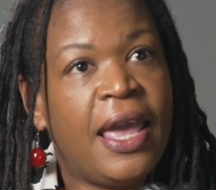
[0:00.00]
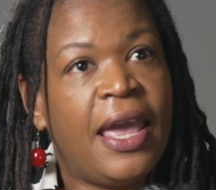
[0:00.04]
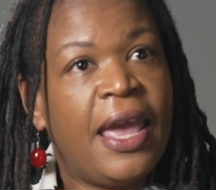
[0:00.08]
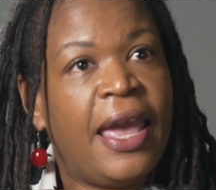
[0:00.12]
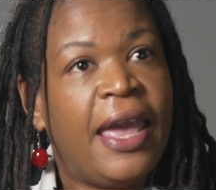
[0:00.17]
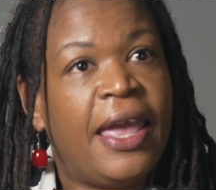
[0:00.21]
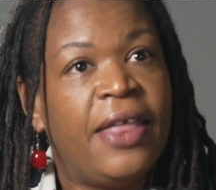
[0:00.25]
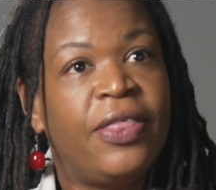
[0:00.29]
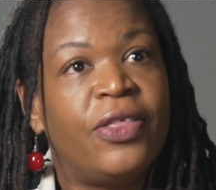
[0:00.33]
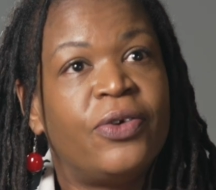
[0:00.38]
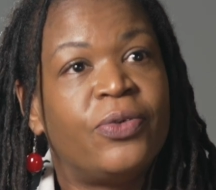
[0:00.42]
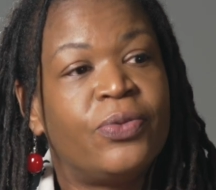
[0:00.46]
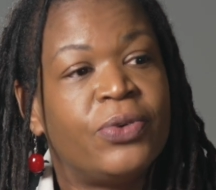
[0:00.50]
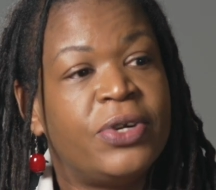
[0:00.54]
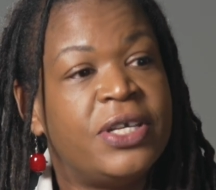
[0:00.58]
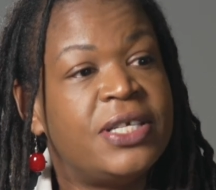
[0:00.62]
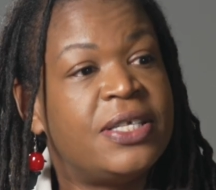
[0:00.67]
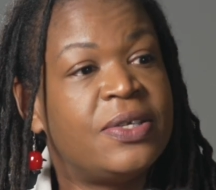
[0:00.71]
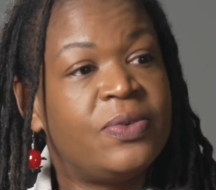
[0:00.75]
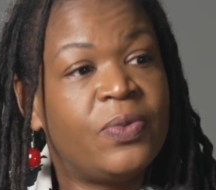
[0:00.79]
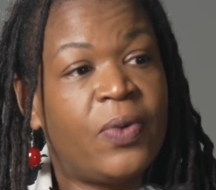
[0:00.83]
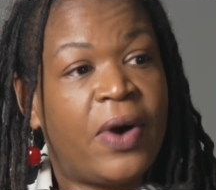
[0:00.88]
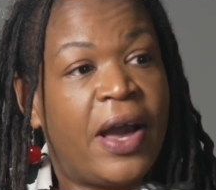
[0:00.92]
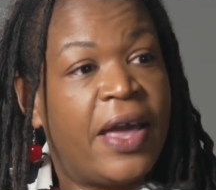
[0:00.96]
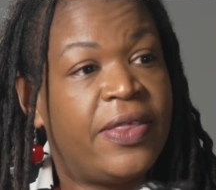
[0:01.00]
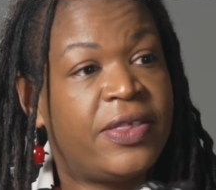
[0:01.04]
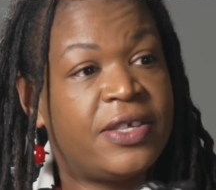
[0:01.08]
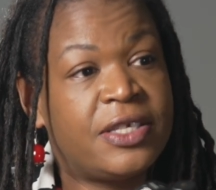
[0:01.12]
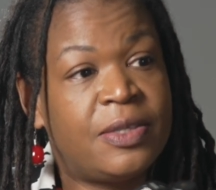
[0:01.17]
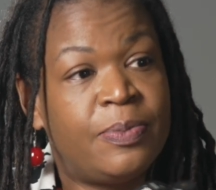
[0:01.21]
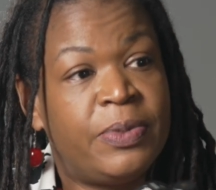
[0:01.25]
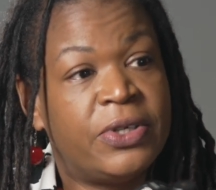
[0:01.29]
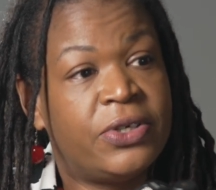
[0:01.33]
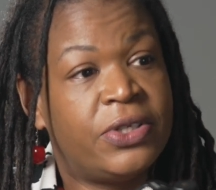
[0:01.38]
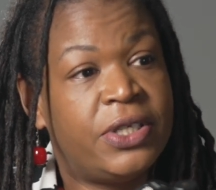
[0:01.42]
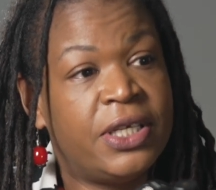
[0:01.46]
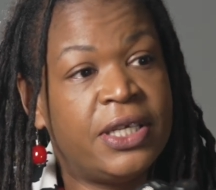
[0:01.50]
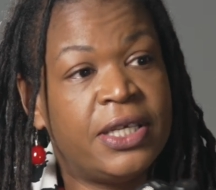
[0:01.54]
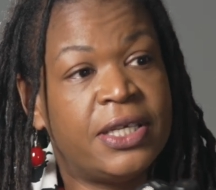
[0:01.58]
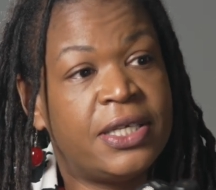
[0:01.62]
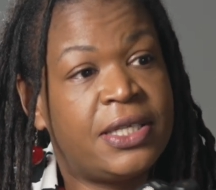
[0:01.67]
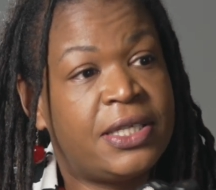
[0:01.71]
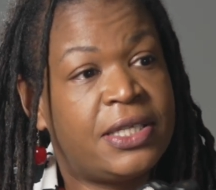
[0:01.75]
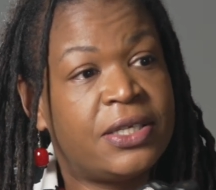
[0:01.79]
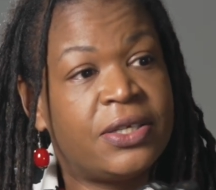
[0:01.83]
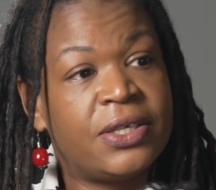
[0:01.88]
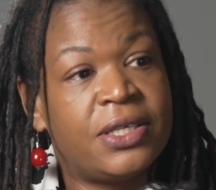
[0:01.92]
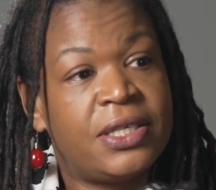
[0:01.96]
and the reason why this building is
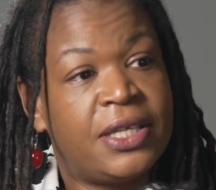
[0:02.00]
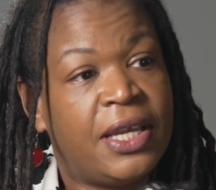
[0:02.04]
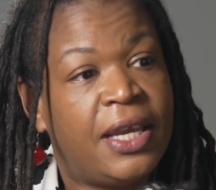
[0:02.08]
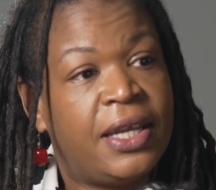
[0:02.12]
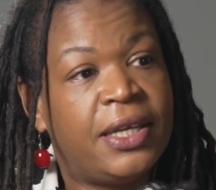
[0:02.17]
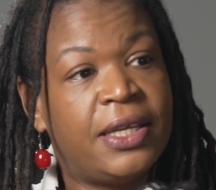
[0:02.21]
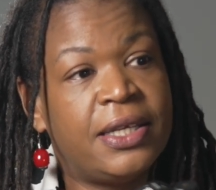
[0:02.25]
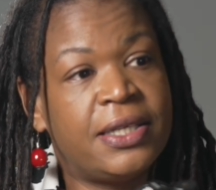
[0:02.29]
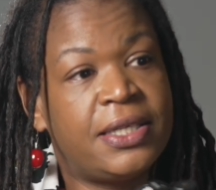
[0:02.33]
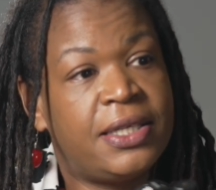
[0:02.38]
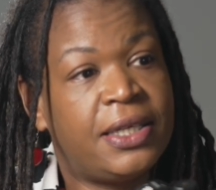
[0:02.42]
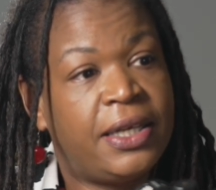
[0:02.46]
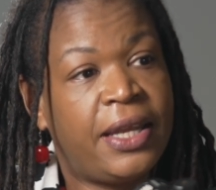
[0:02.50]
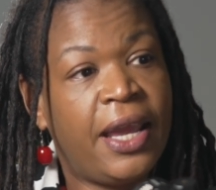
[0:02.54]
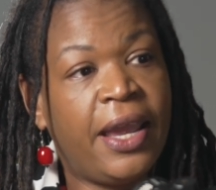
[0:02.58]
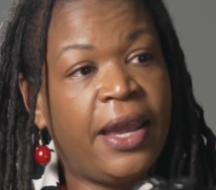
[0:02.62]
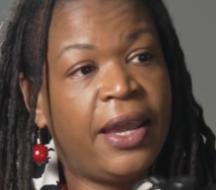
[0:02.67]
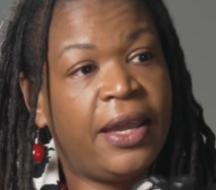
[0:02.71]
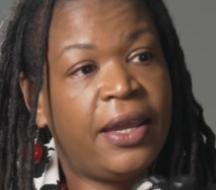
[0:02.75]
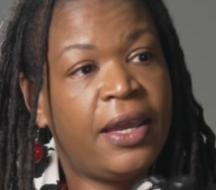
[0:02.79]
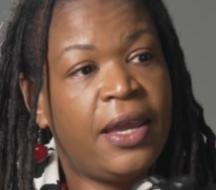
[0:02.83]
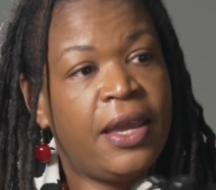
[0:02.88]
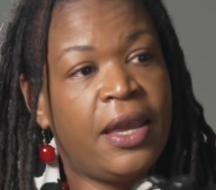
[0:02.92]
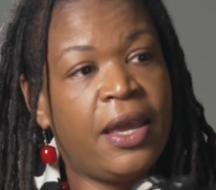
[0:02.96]
still standing today.